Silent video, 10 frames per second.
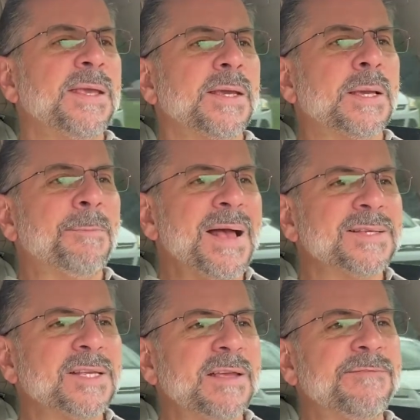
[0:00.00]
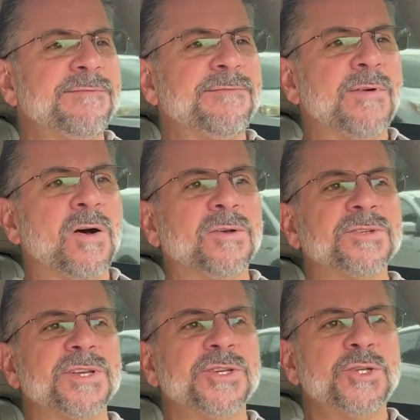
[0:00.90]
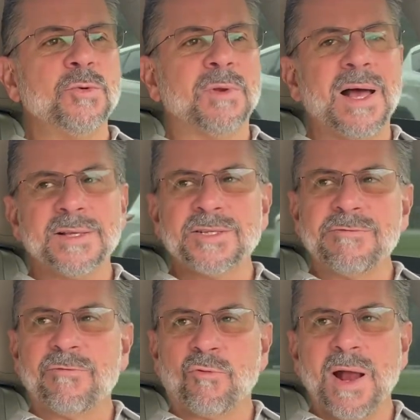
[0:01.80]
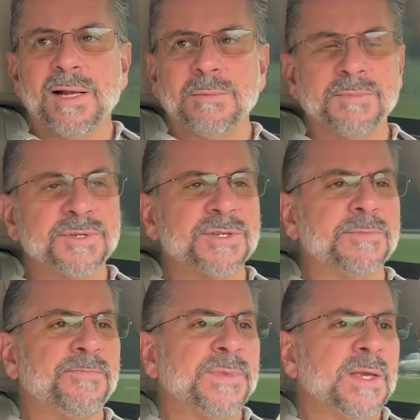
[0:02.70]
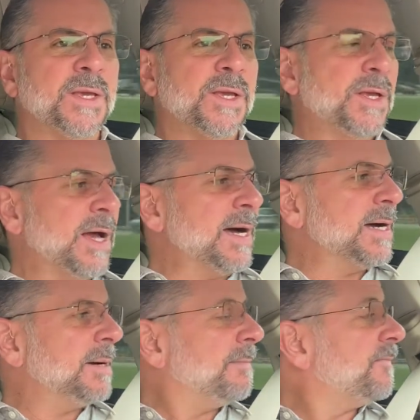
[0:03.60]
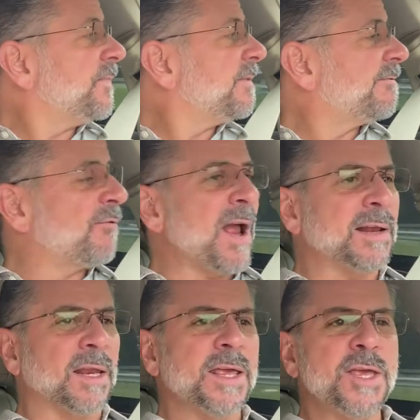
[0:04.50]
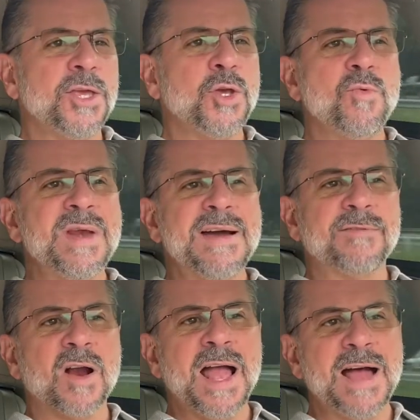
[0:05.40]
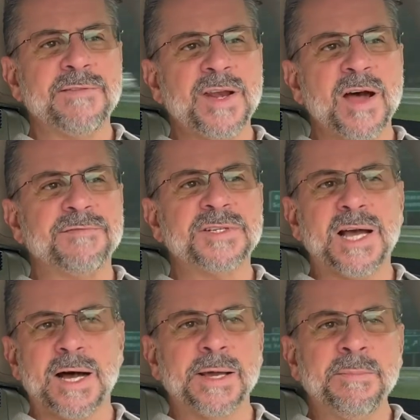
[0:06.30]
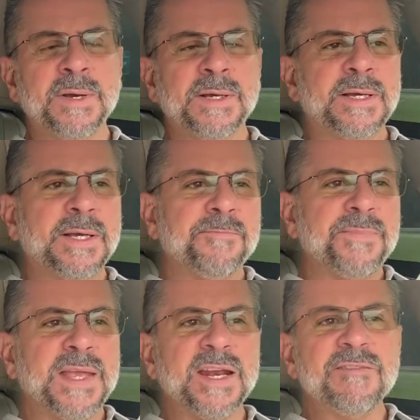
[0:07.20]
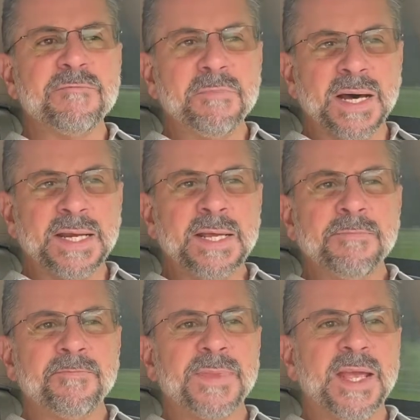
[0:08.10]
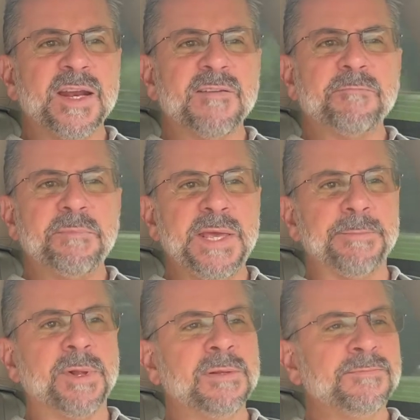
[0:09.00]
Capacity falls into lots of realms. Frankly, you never have enough time, enough money, enough people.